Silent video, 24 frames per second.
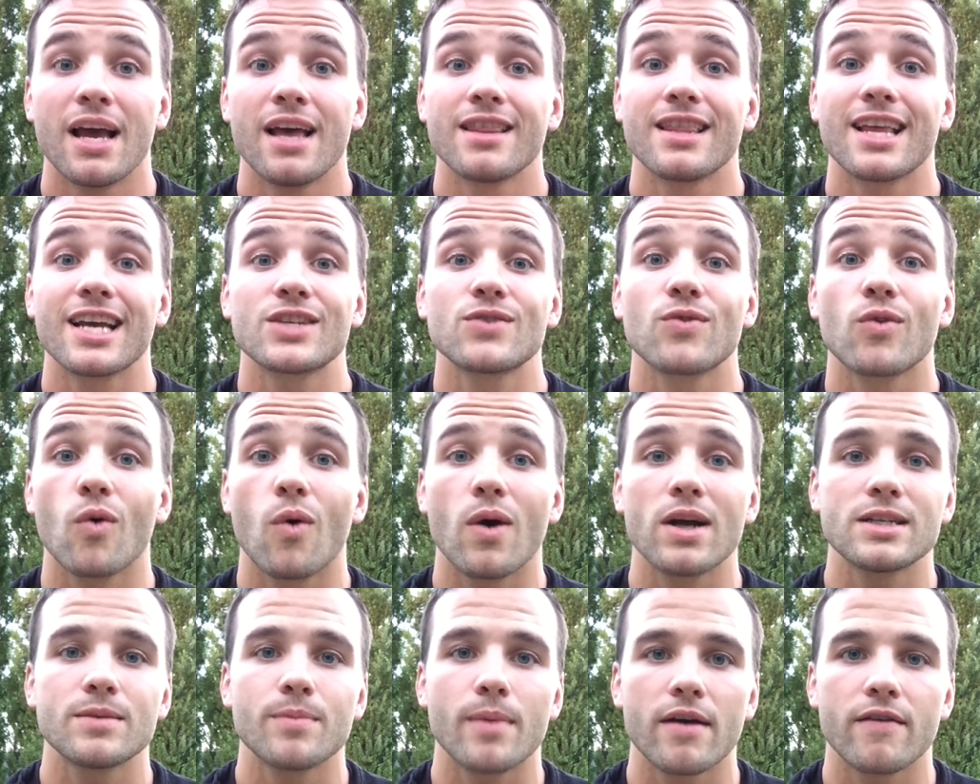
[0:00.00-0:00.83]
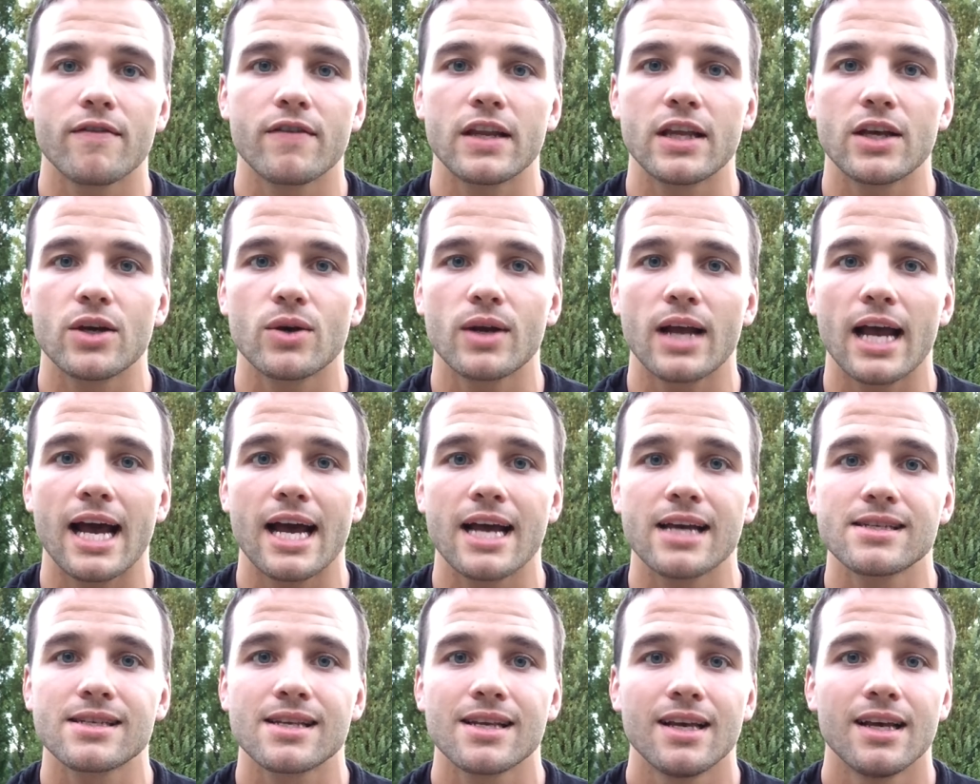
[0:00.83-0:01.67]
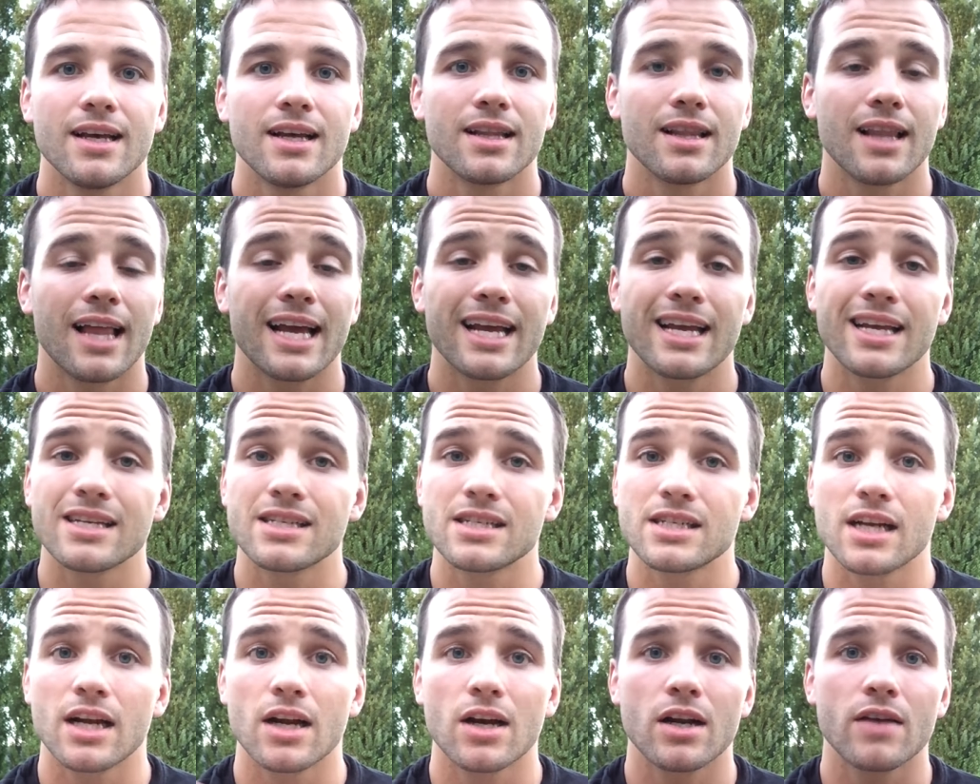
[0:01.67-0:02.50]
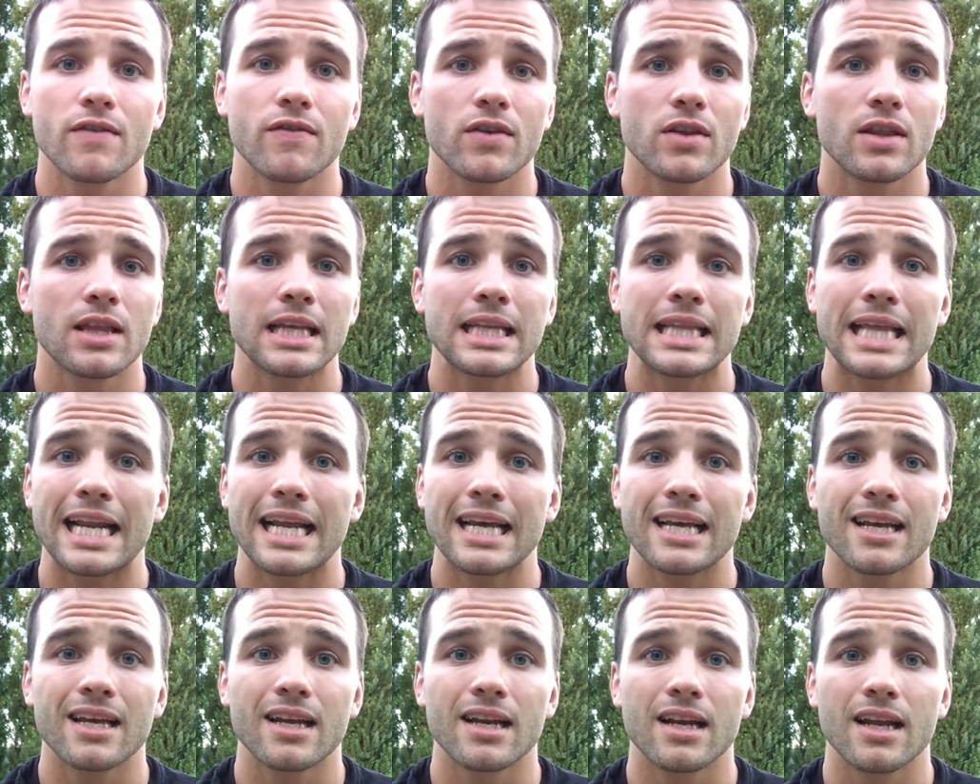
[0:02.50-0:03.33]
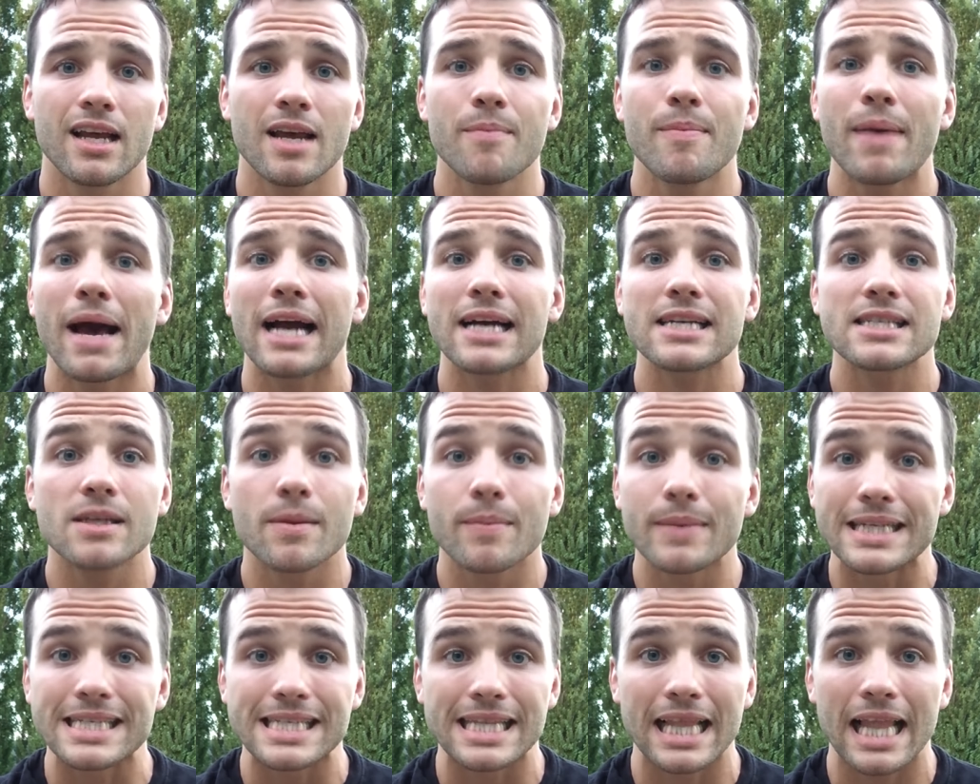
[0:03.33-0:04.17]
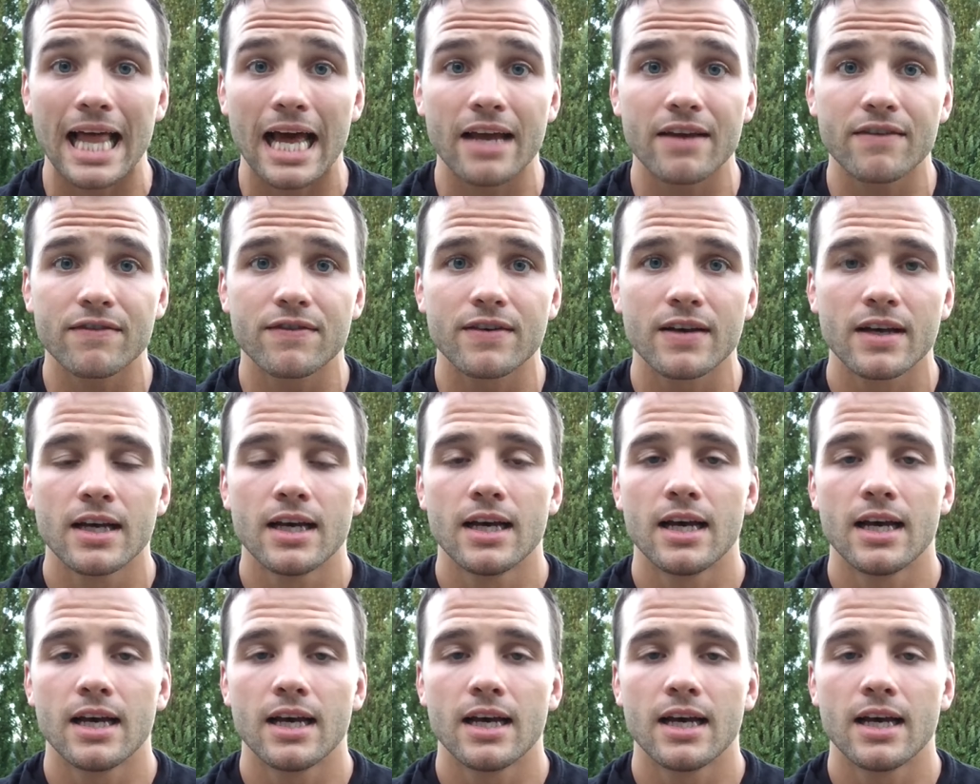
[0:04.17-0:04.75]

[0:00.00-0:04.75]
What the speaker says: Thanks for watching my video, guys. Like it, share it if you think that it can impact somebody's life.